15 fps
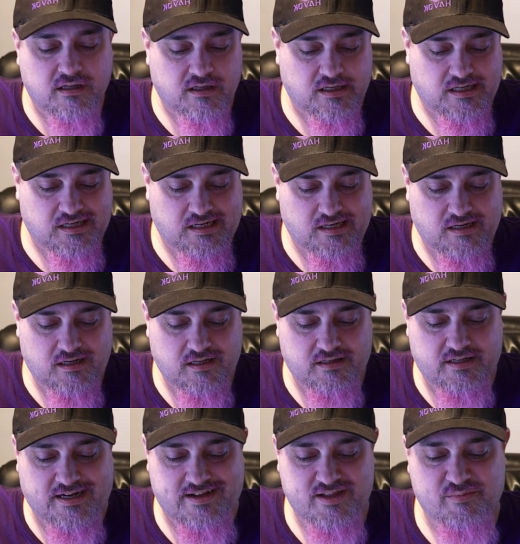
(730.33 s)
And
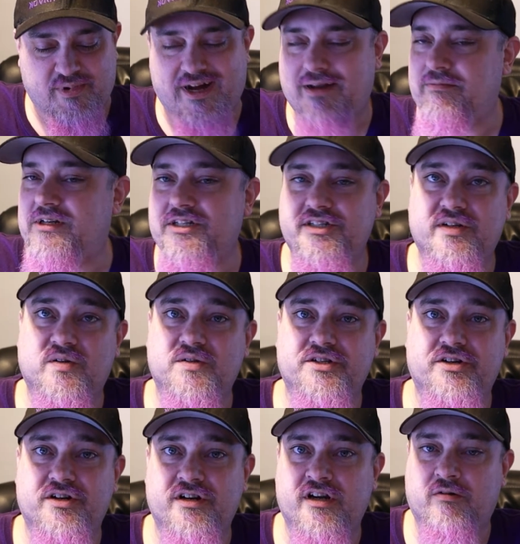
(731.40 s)
down the bottom, it shows
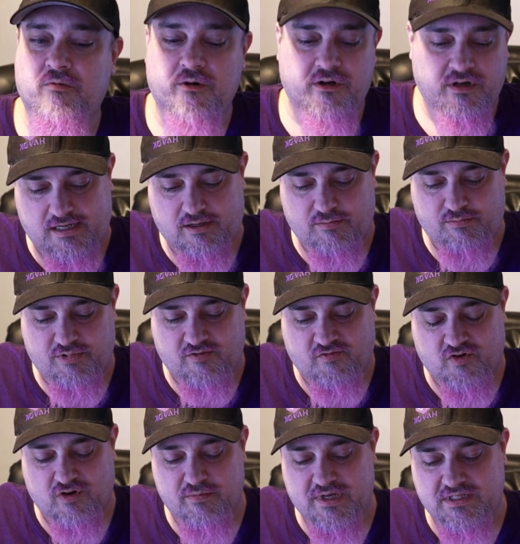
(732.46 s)
your network um,
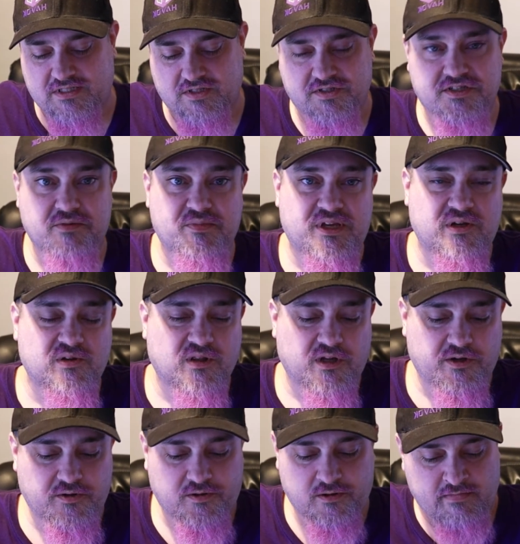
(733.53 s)
performance. So CPU
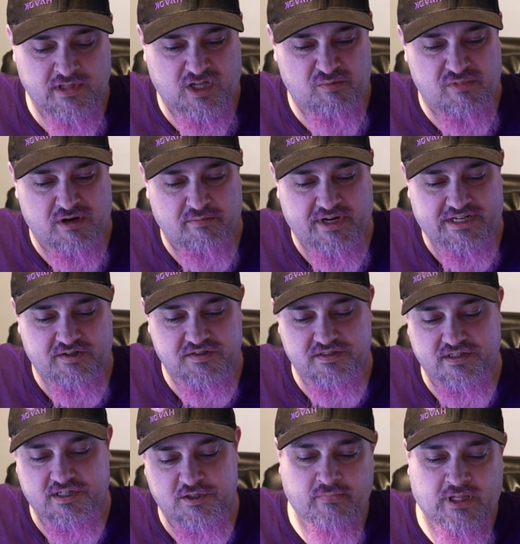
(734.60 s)
load, memory
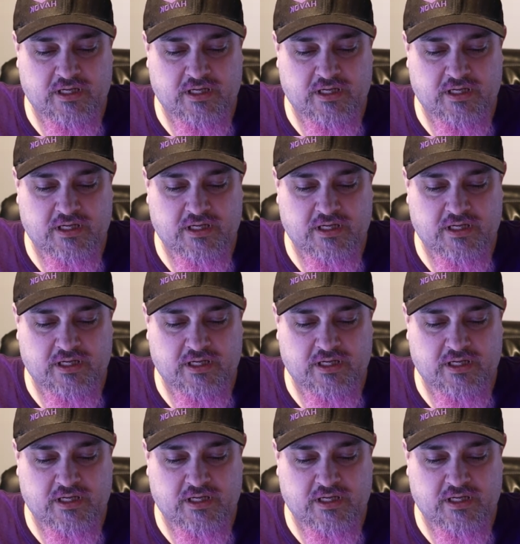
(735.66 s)
usage.